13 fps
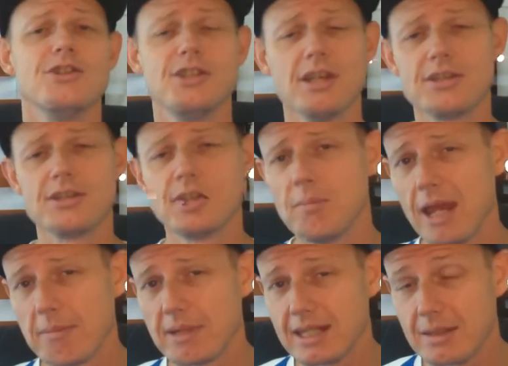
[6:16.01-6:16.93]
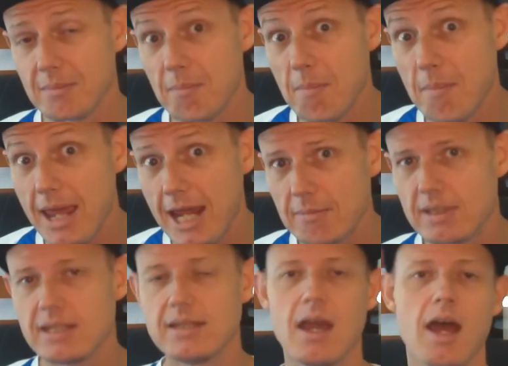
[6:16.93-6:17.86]
just to
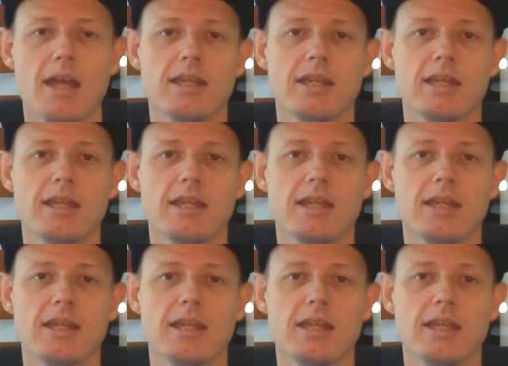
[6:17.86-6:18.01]
maybe